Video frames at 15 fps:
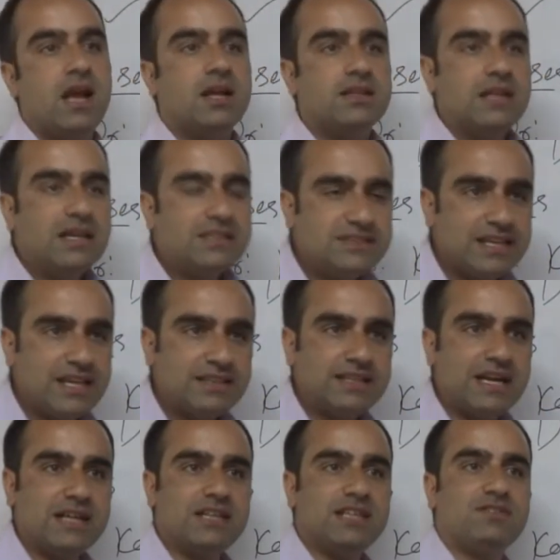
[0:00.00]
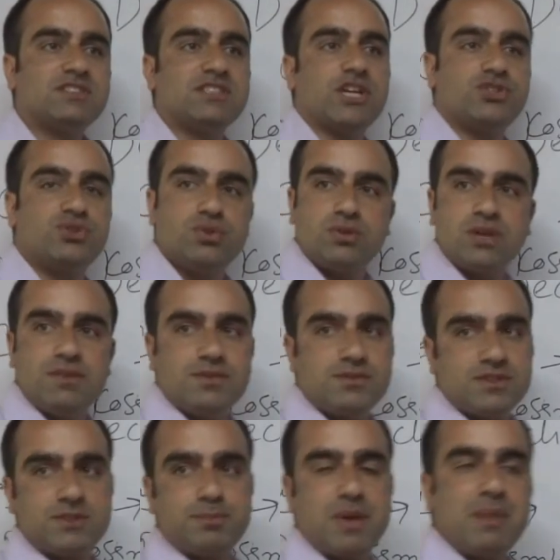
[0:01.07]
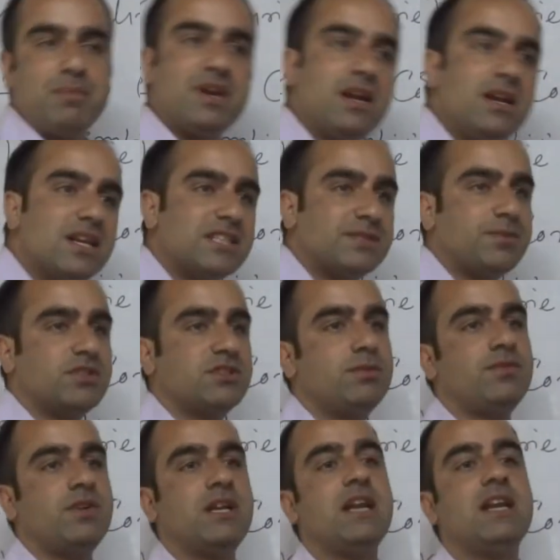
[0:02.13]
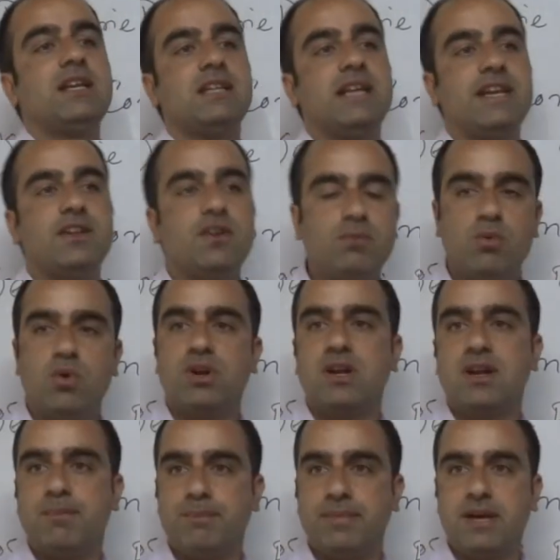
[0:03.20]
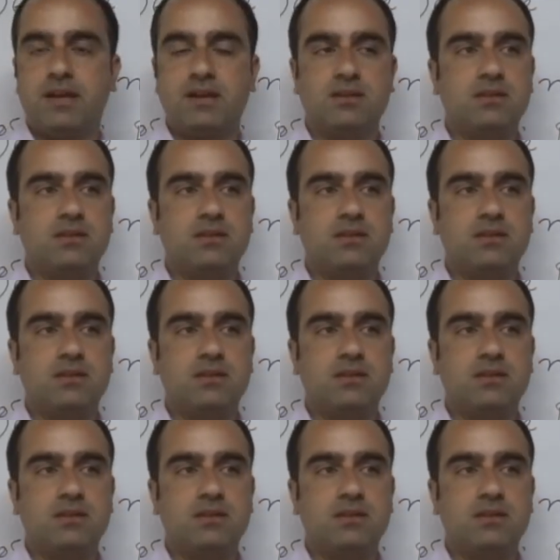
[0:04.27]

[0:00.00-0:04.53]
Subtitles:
They are saying that it was Ashoka which was primarily responsible for the decline of Mauryan Empire.